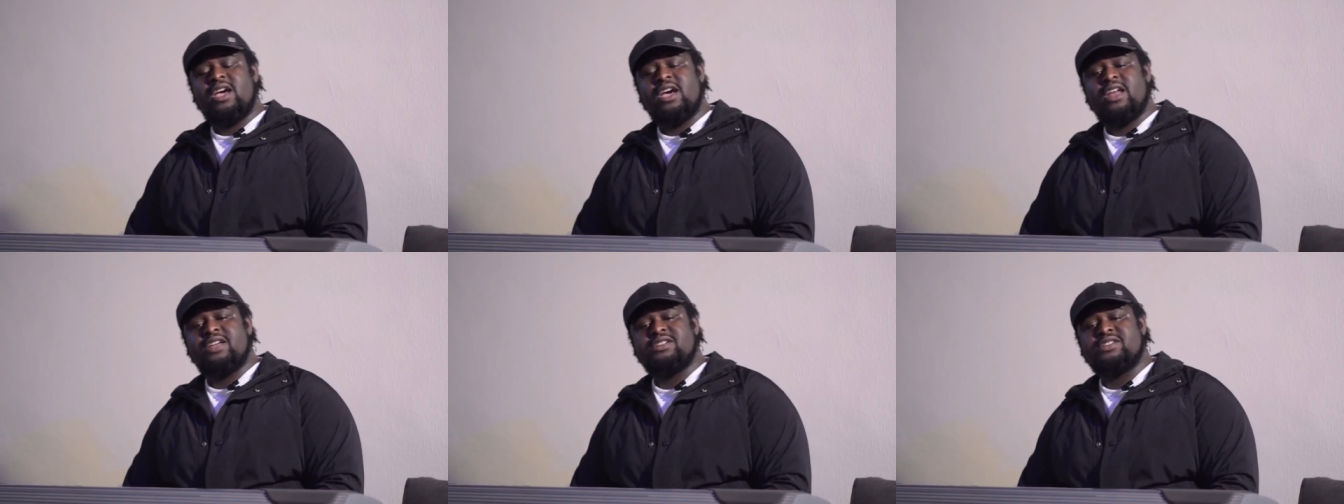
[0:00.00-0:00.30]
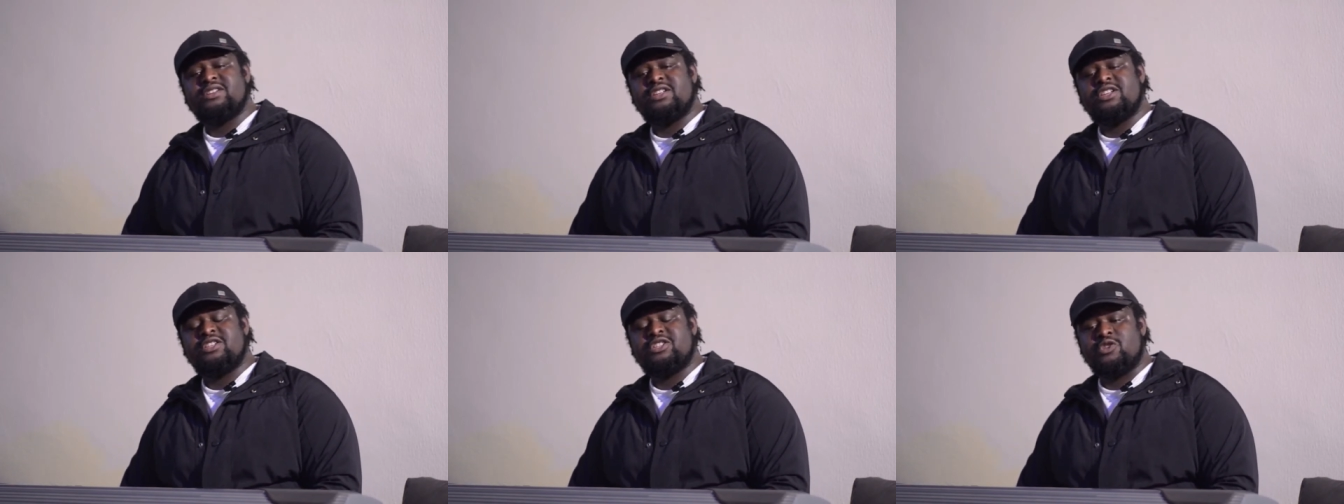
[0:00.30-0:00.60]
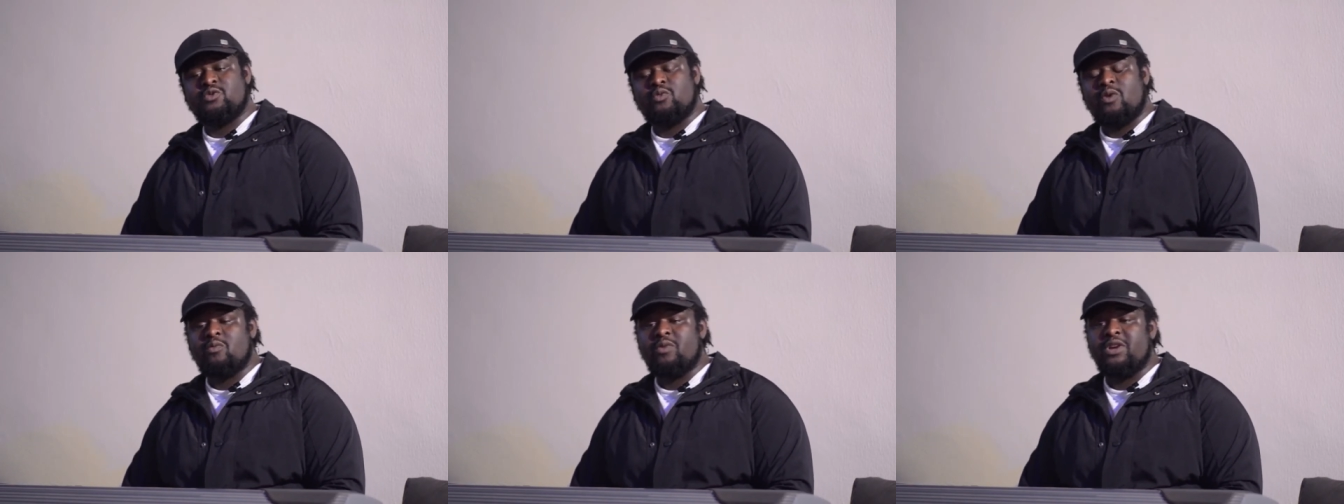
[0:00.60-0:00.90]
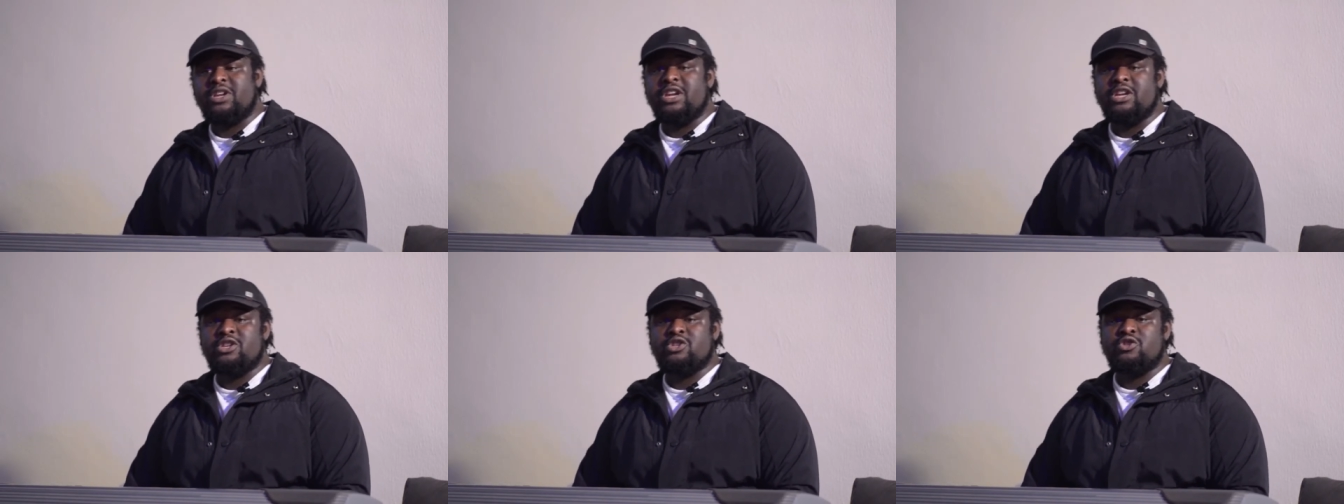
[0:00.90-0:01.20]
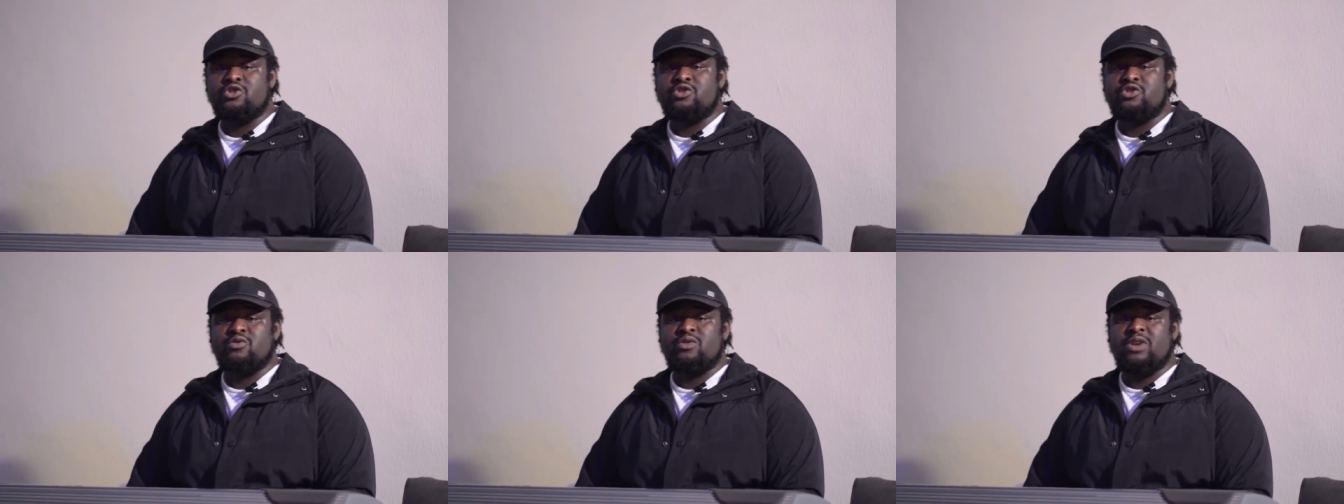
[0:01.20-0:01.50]
And I say, this is what we need
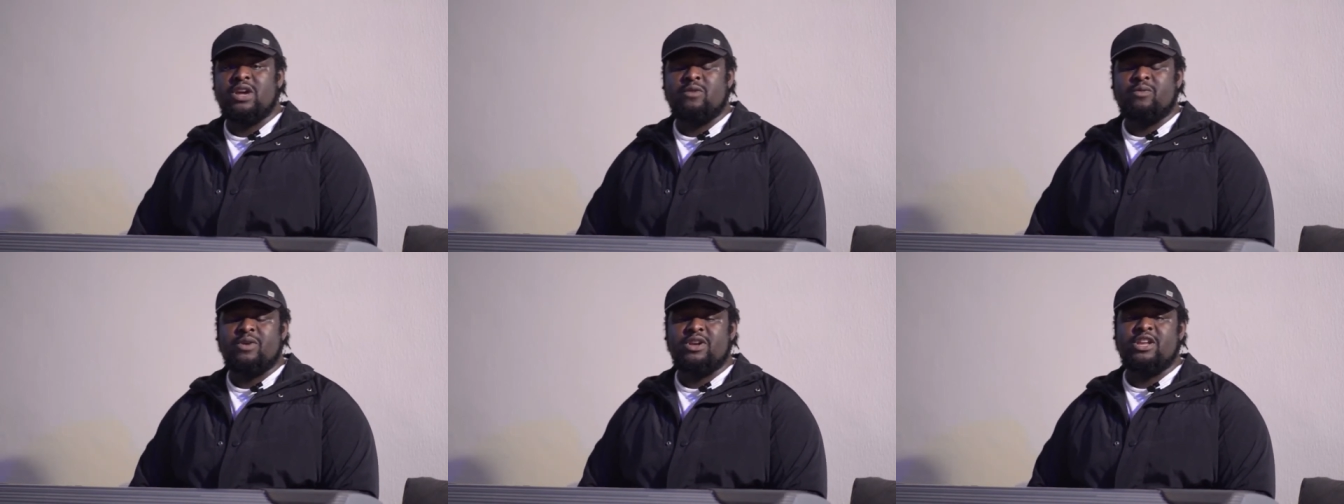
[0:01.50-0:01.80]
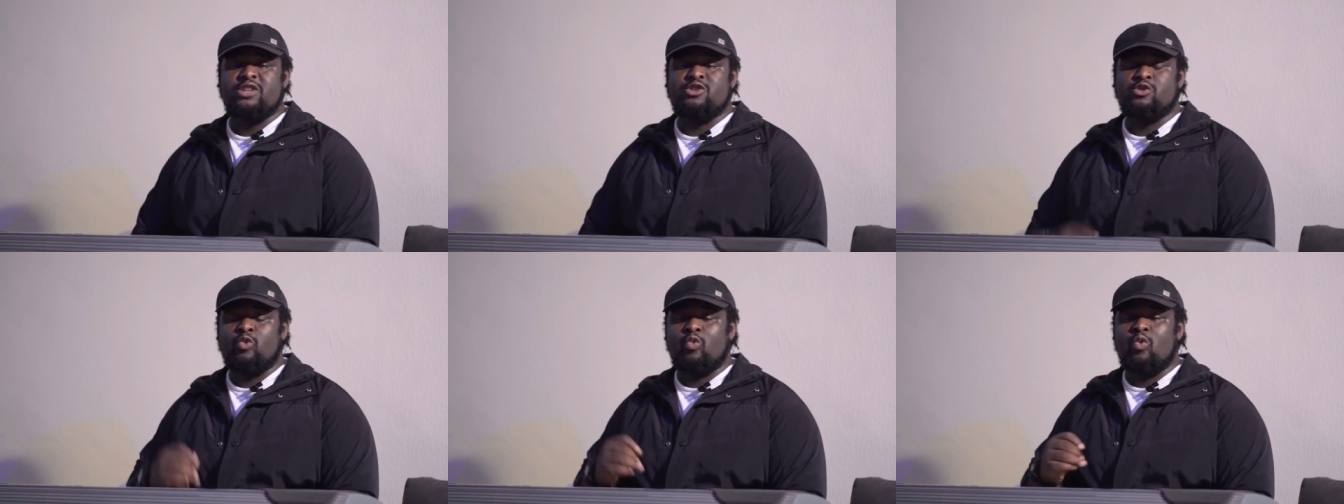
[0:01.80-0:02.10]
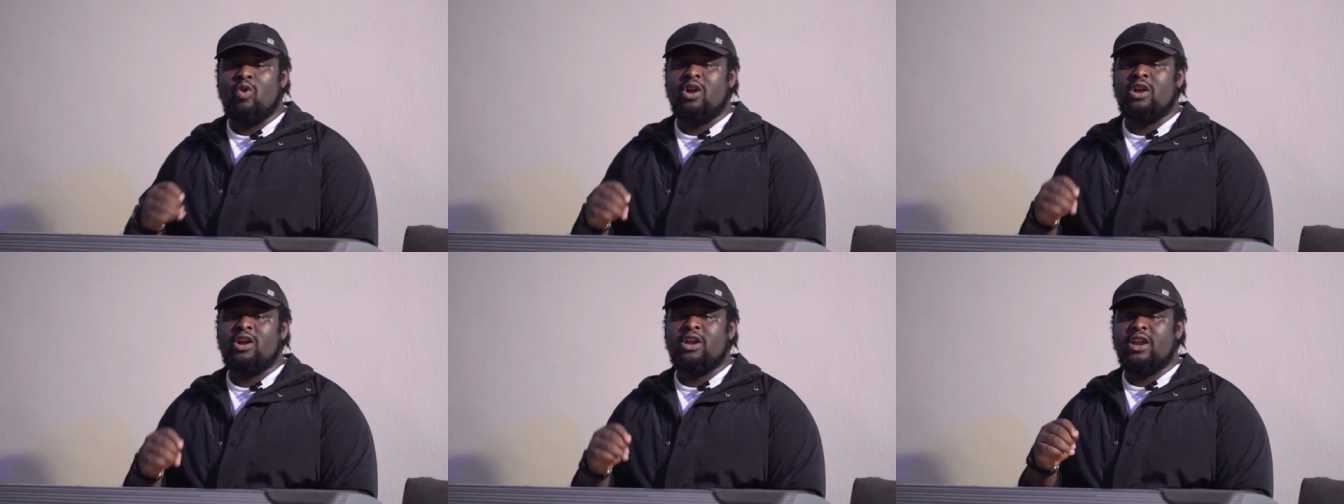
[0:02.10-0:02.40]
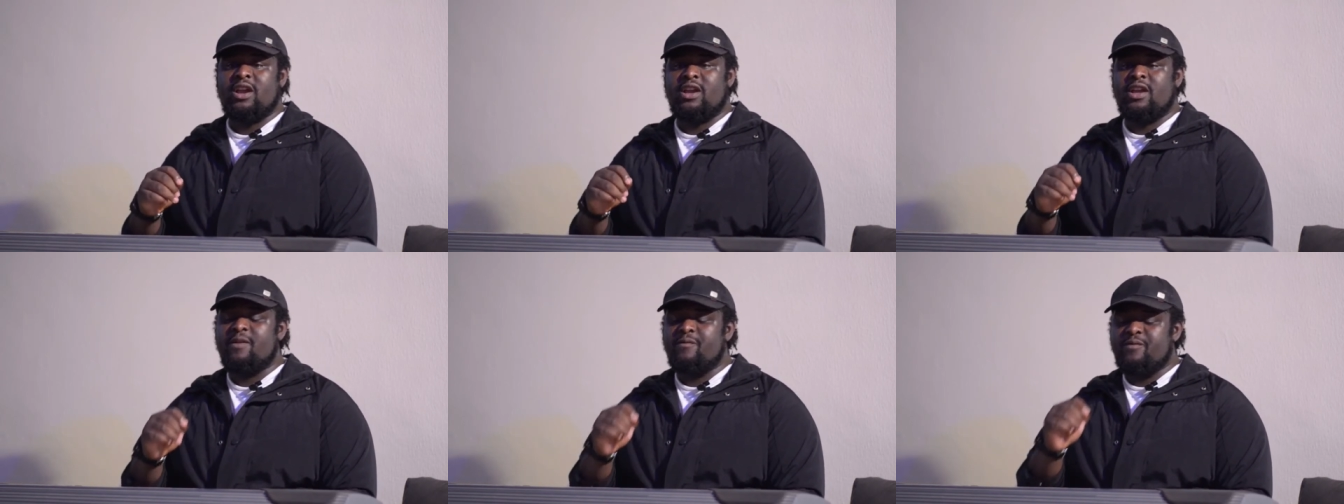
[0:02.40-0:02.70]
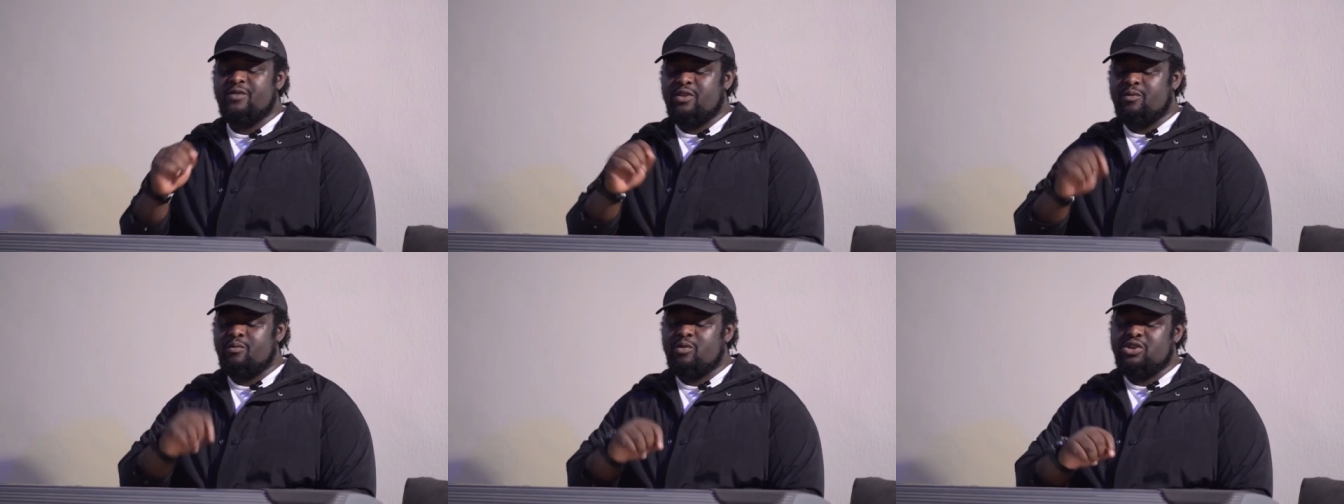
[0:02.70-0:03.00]
to do now. We need to work
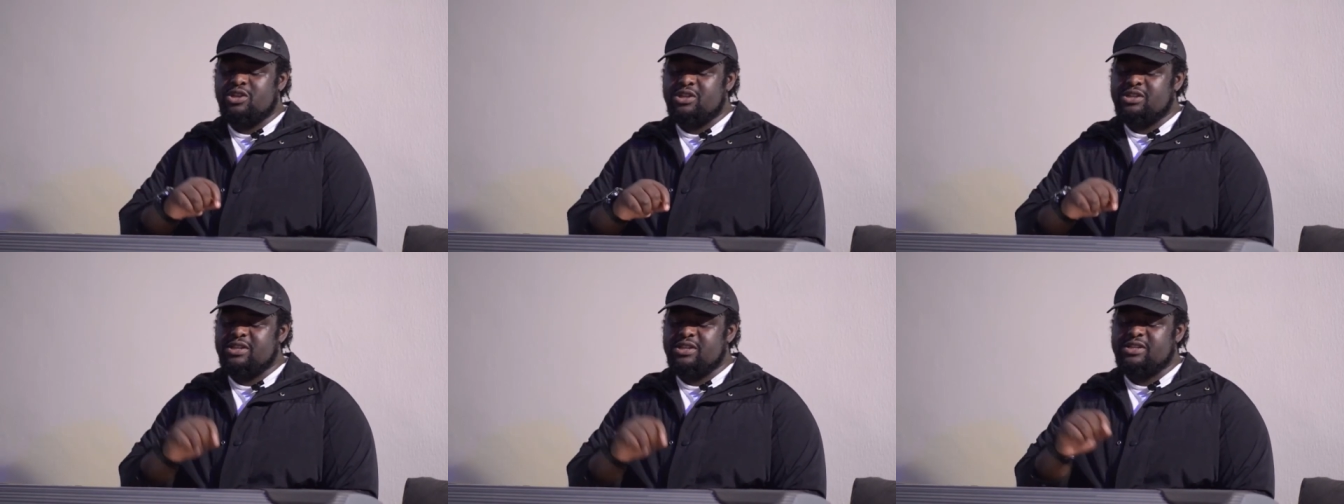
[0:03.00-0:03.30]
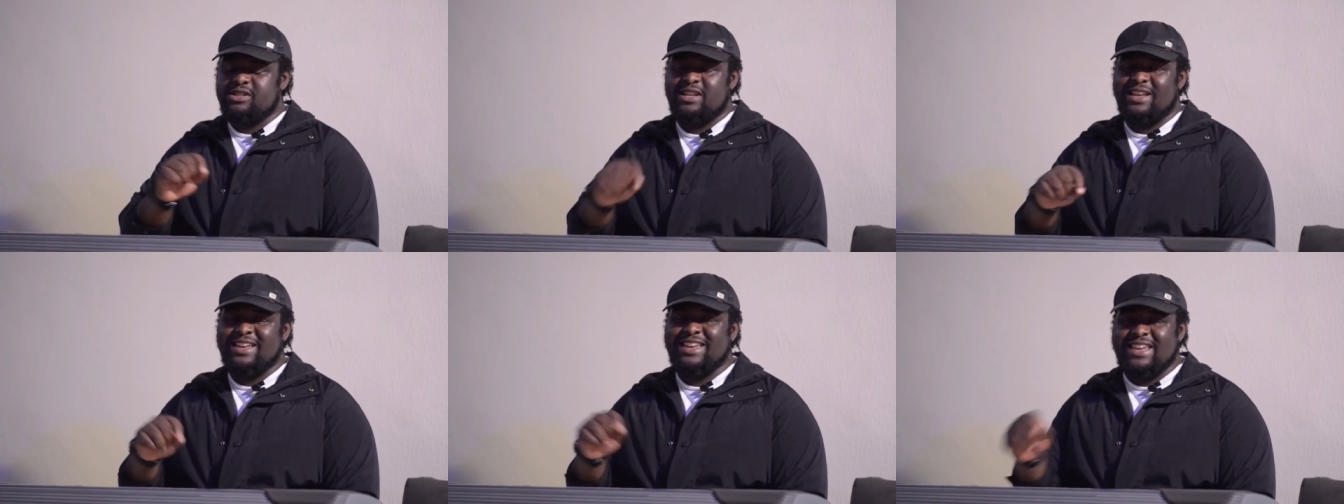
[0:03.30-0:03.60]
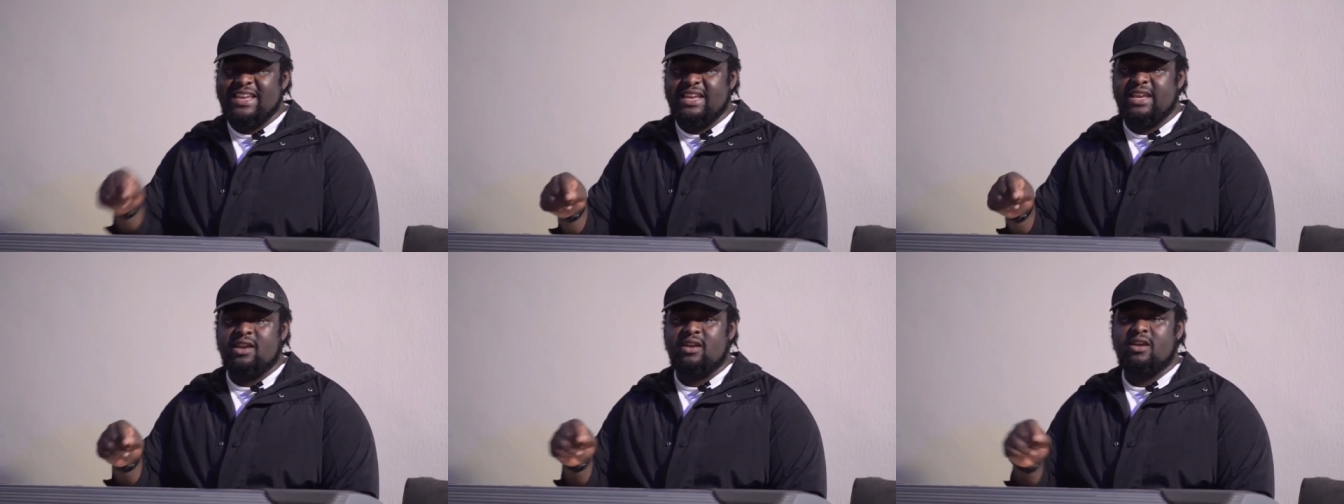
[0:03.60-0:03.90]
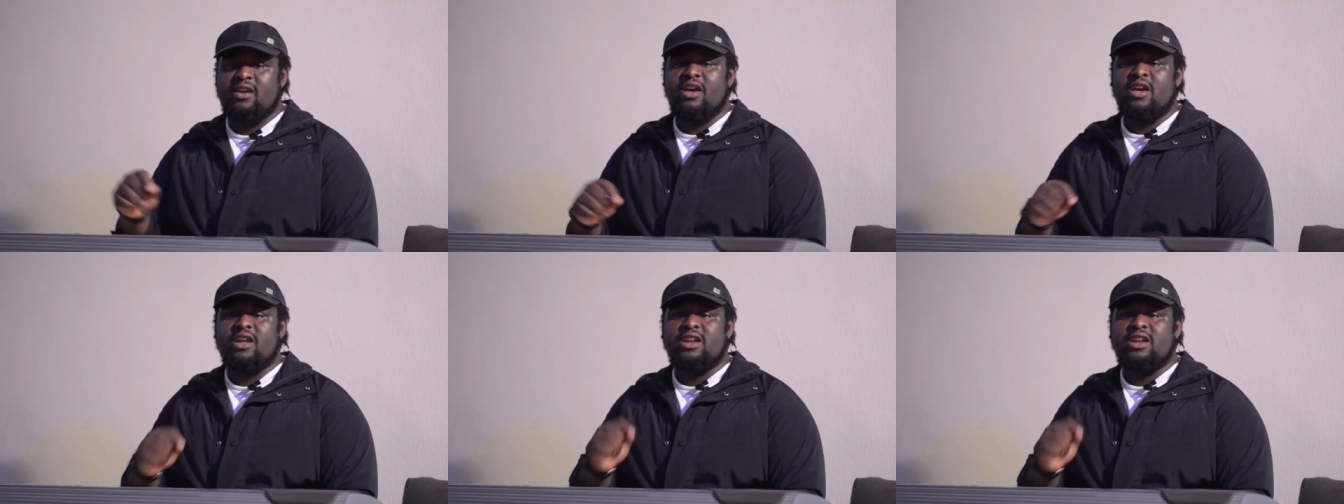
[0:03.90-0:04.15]
again. But this is the key.